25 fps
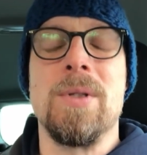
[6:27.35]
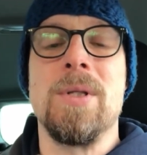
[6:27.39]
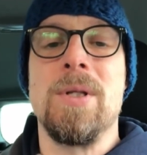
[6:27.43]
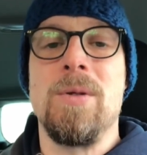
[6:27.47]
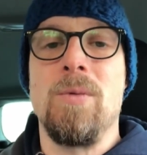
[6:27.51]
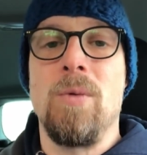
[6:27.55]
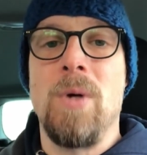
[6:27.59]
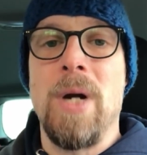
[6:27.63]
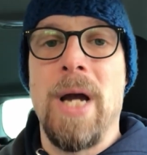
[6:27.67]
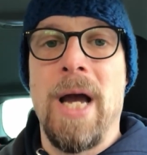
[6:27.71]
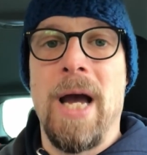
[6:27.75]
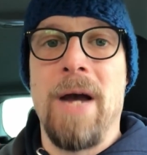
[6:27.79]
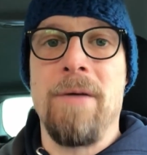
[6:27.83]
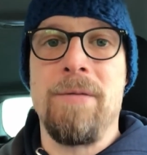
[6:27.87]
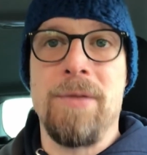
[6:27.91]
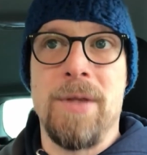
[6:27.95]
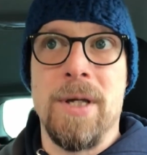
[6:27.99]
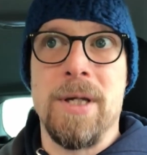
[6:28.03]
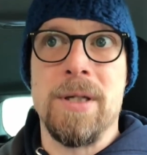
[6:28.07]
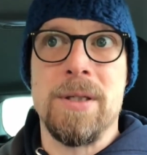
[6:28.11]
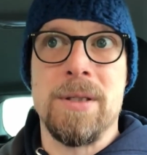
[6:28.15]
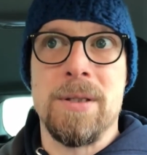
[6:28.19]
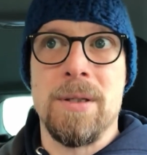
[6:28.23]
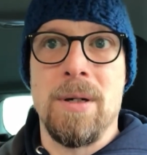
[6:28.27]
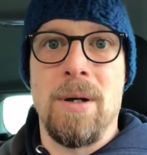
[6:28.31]
We have
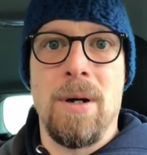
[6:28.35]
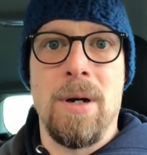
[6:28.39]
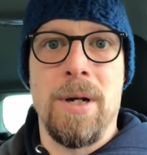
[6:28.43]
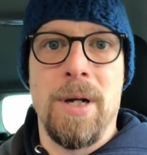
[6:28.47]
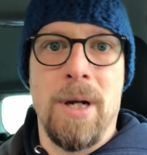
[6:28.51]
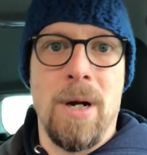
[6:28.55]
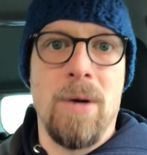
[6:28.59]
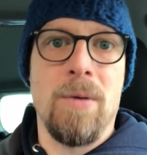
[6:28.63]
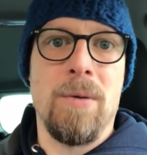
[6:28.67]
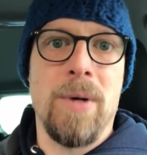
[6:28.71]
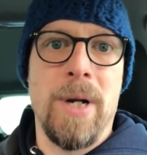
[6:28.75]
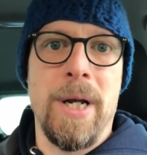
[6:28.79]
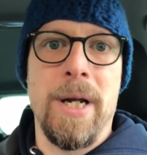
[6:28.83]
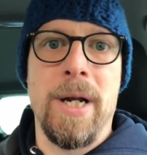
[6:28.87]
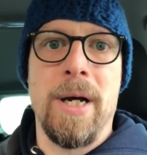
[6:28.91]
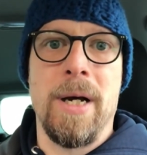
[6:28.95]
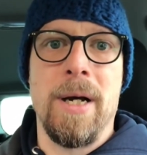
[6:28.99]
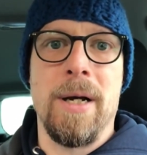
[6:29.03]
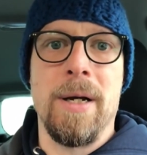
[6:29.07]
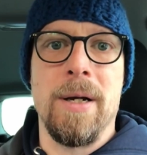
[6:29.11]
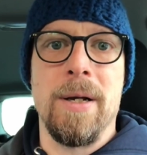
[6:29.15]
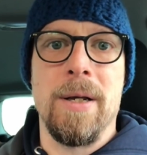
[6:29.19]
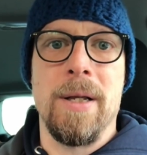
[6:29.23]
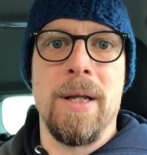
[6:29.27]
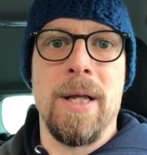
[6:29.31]
this on our
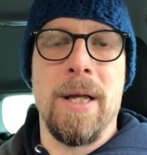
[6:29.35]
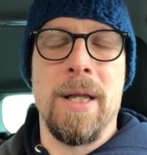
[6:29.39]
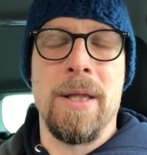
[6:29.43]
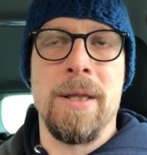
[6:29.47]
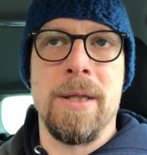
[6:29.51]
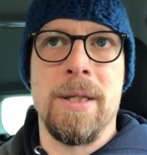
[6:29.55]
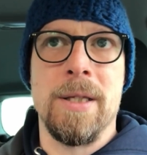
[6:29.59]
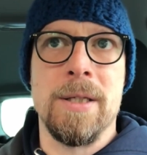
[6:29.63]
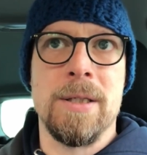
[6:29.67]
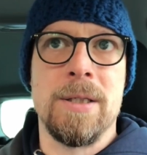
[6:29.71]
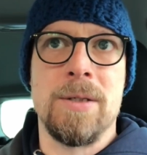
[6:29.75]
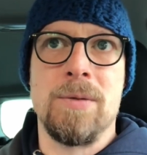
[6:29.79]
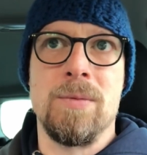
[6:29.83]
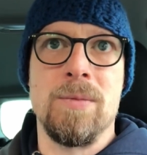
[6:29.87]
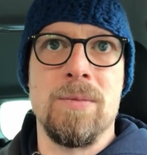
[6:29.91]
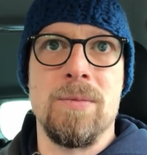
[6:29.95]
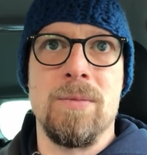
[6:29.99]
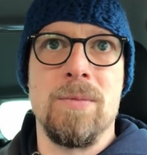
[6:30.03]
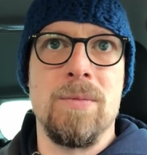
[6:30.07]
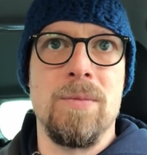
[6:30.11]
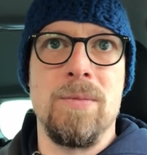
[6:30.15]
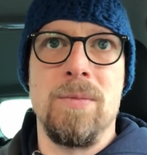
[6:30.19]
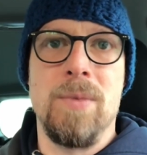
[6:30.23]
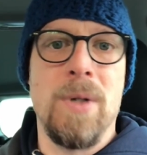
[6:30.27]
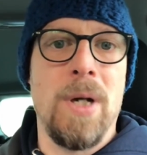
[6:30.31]
radar, and this
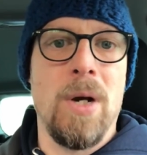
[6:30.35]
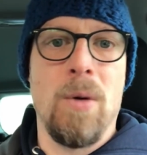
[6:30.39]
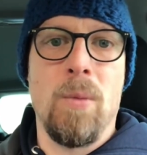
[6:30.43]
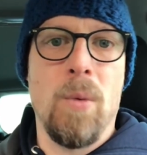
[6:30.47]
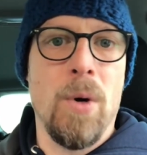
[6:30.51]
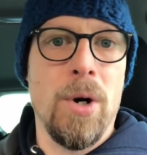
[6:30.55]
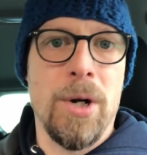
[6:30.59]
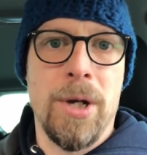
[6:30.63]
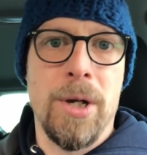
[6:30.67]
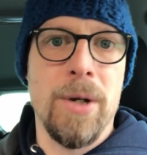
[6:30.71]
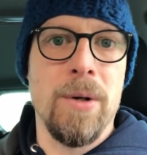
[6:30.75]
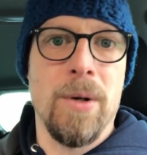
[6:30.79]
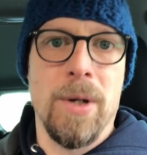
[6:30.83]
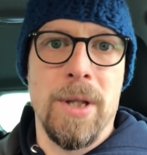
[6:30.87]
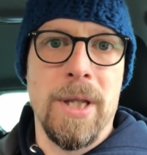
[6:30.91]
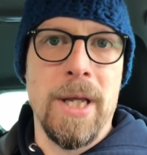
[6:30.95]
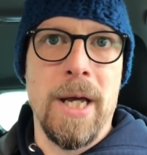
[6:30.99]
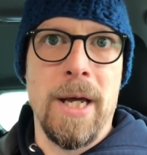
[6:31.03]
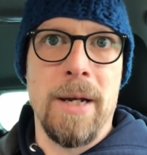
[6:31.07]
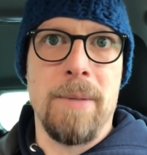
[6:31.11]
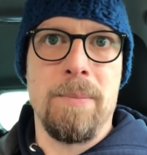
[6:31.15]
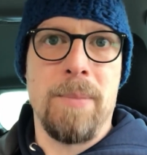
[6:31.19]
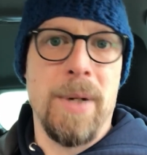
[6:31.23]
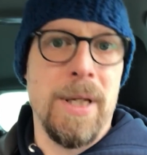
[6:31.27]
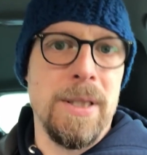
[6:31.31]
we are working on
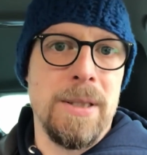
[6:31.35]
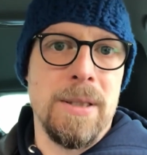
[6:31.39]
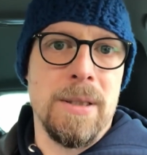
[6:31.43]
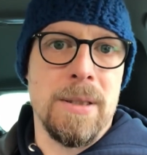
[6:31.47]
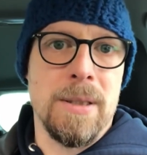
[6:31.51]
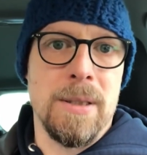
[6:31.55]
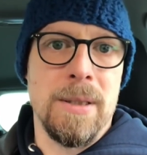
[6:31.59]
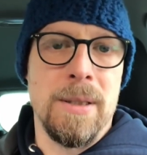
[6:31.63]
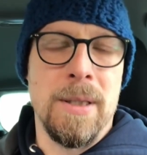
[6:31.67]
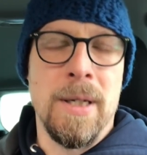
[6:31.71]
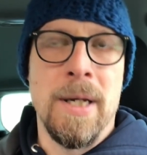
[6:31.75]
that basically.